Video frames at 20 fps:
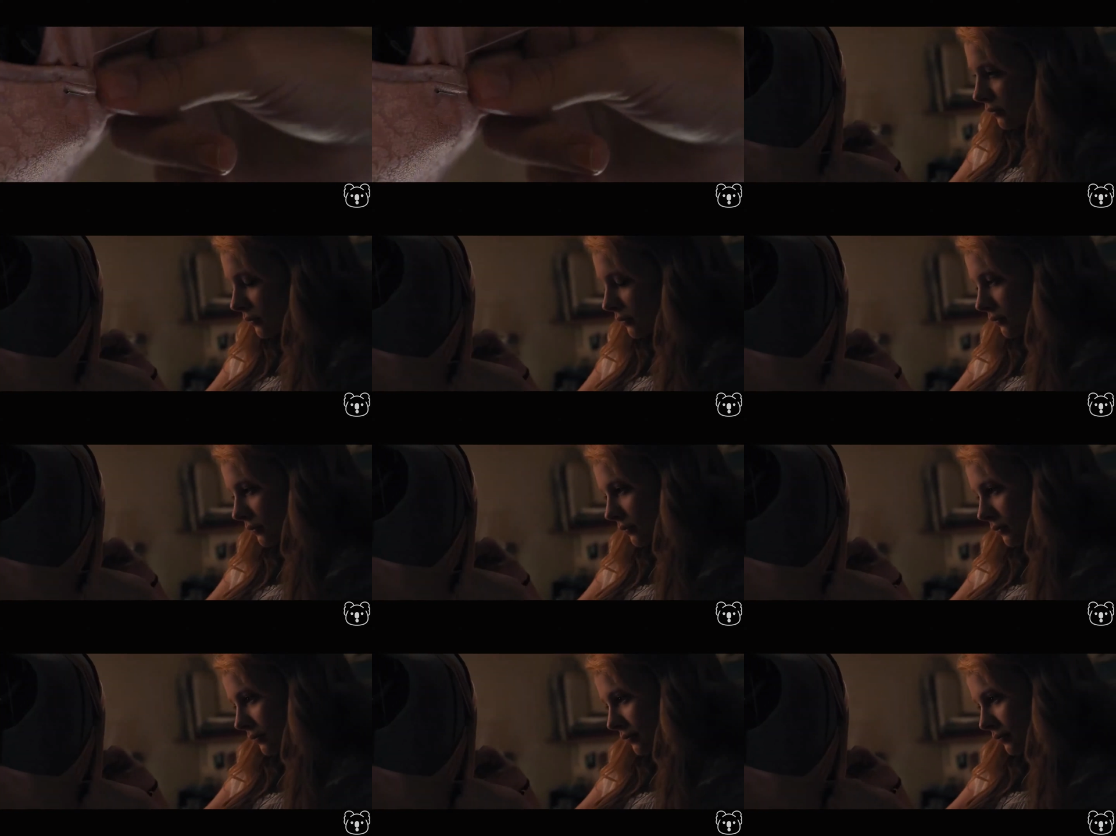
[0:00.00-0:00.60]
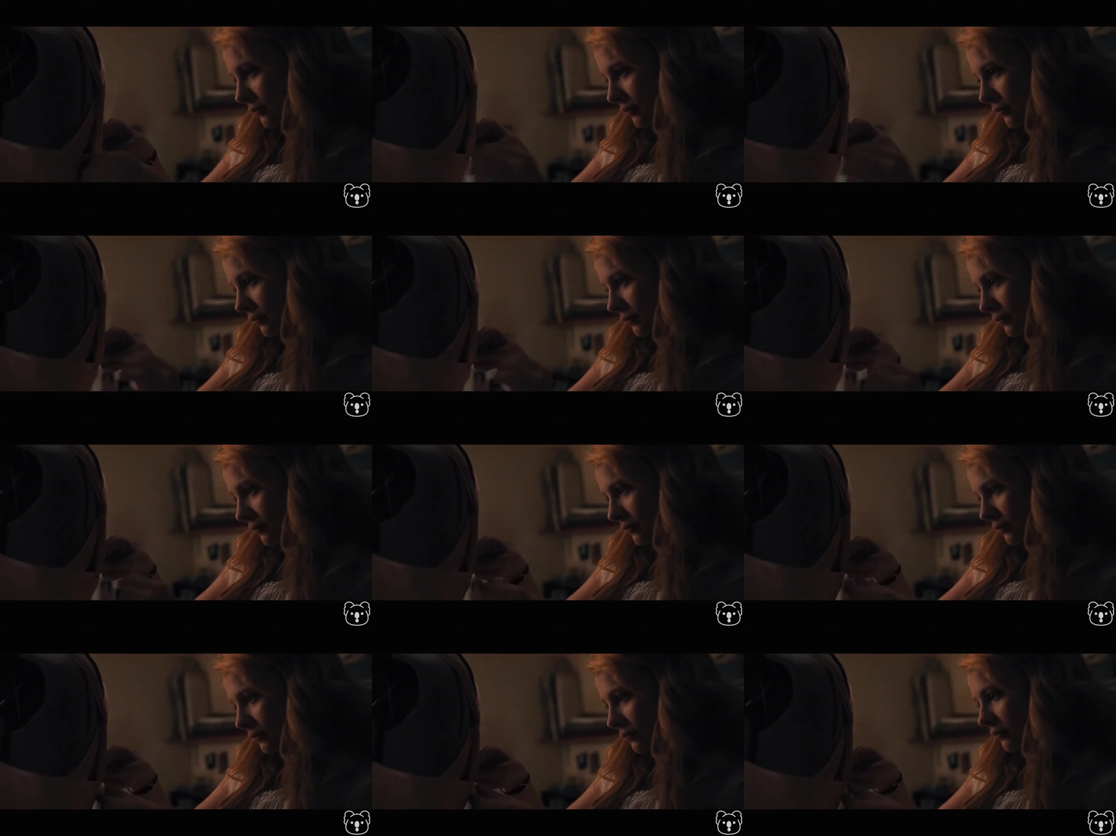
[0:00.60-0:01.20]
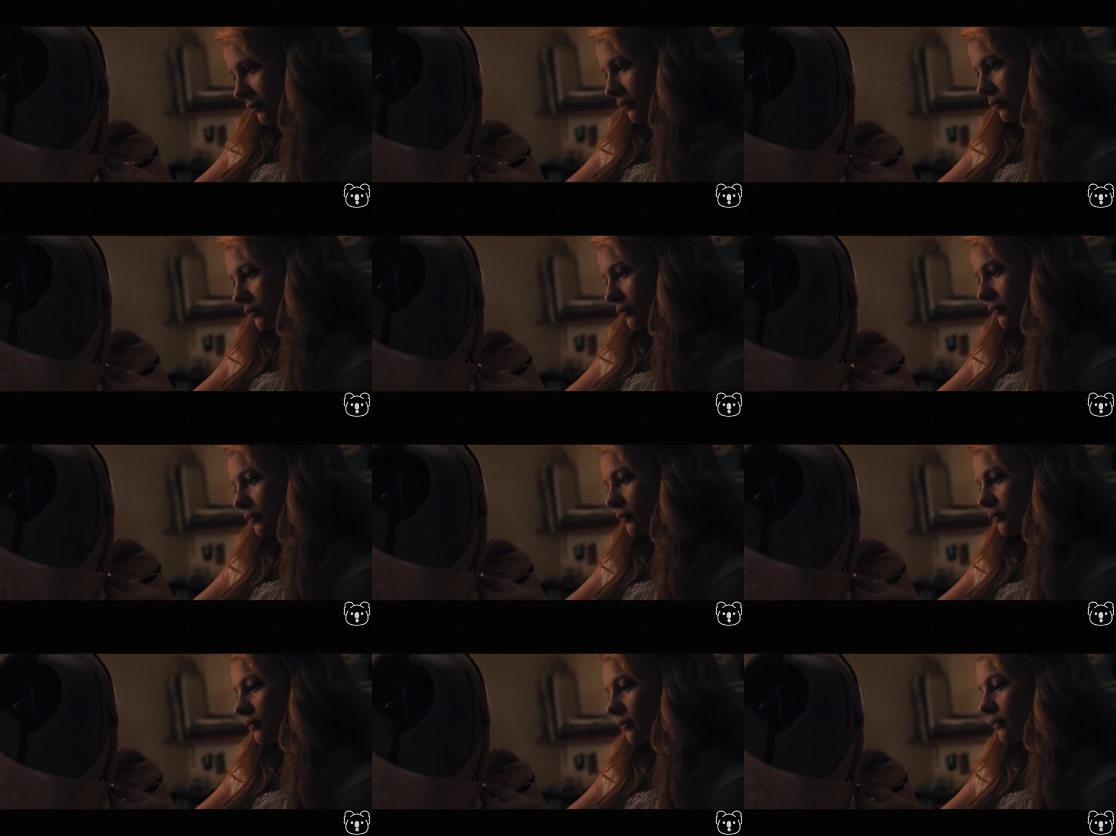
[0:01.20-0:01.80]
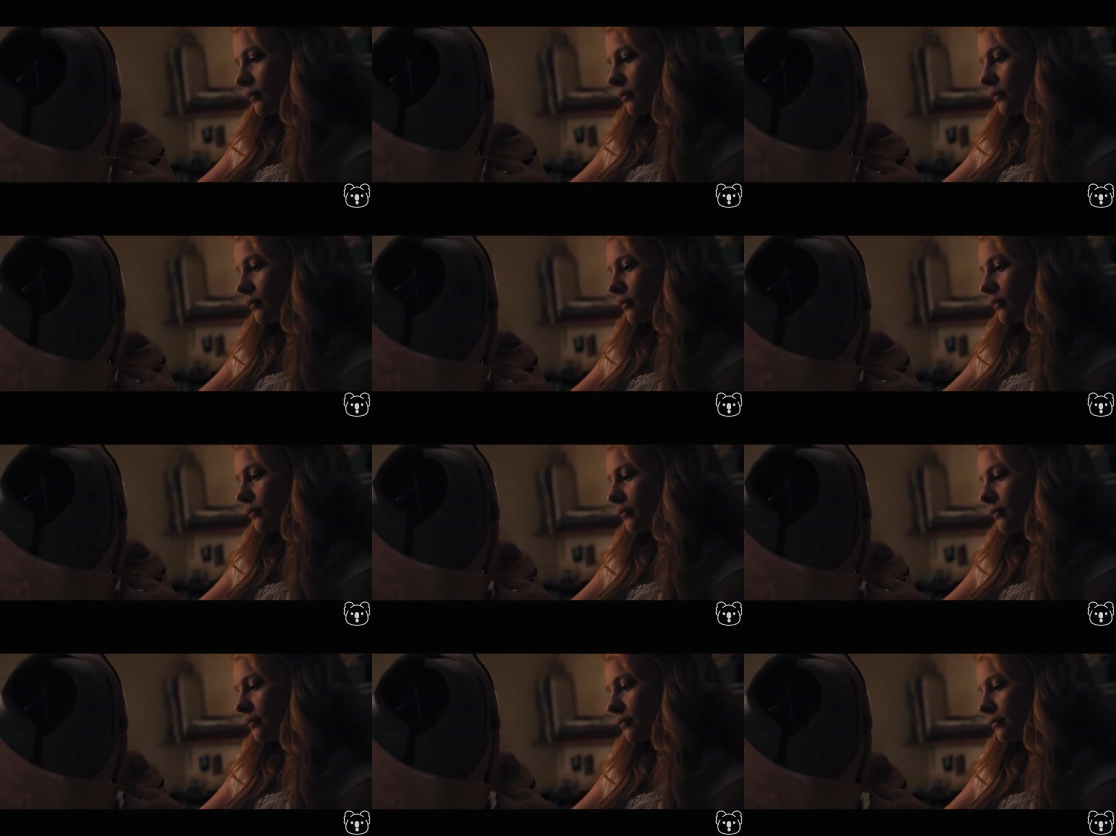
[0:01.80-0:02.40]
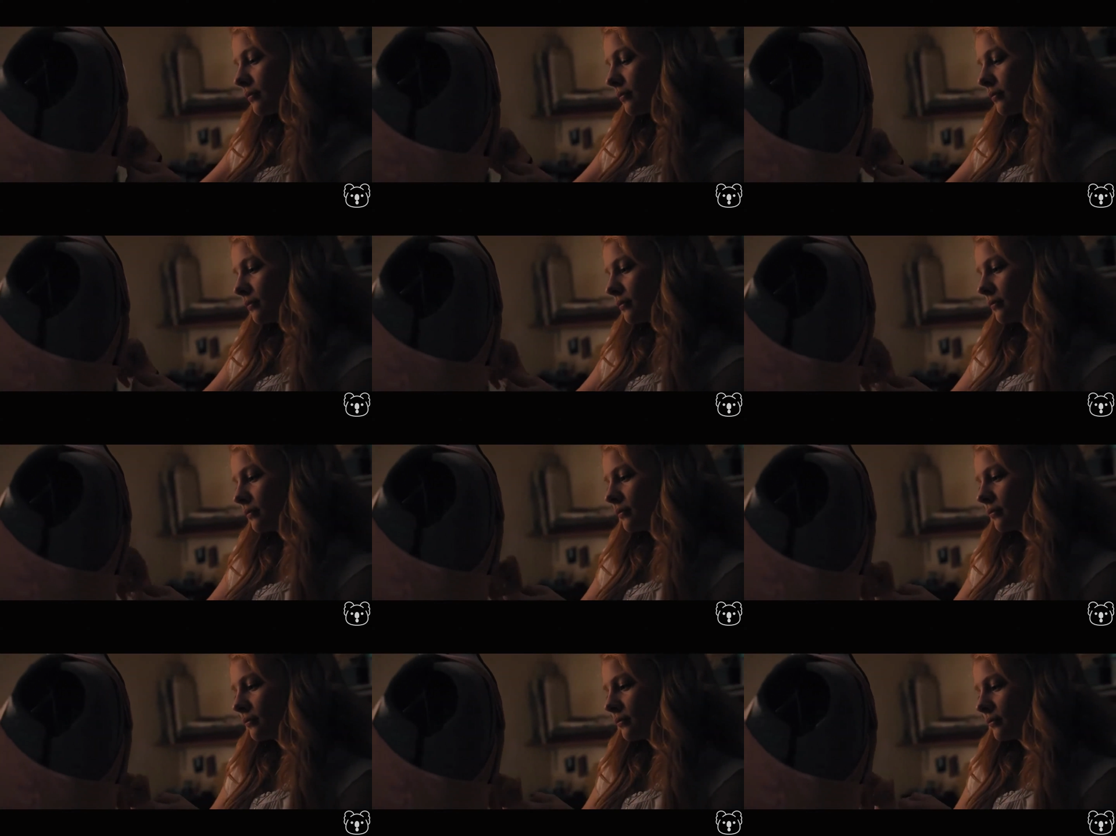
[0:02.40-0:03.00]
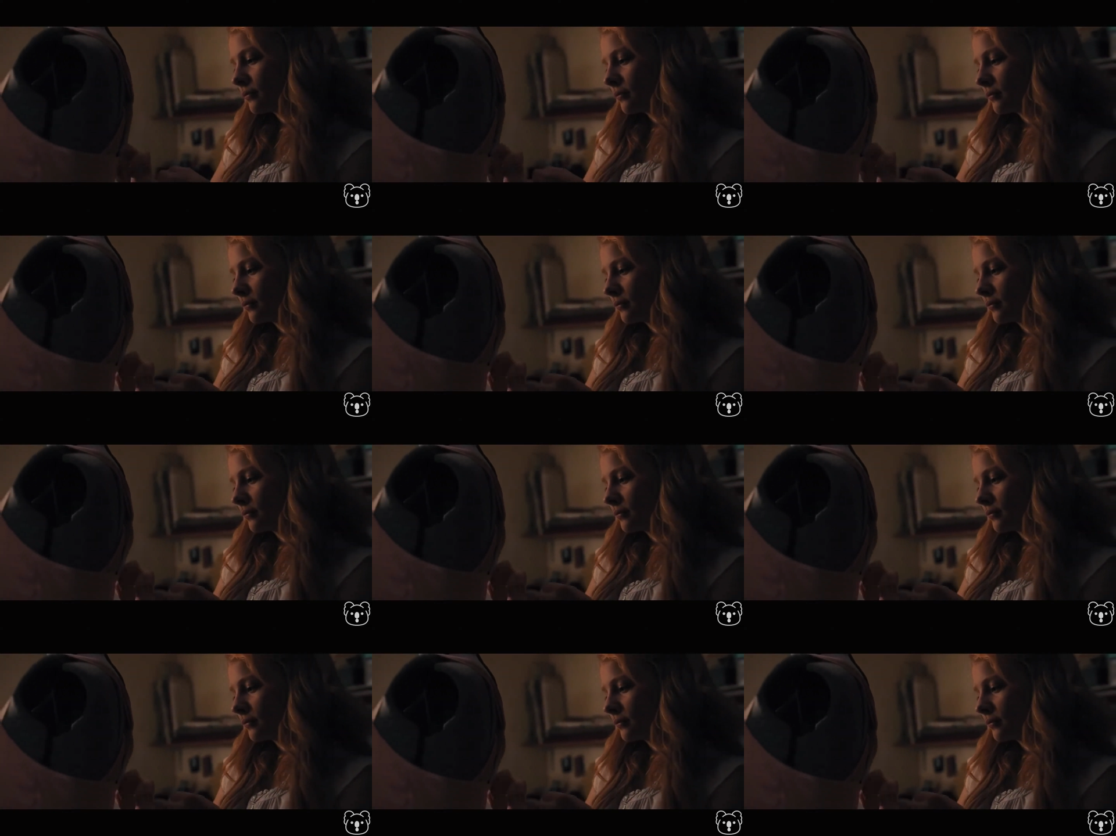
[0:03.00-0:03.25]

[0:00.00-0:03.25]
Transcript: No face is visible, so there are no lips to read.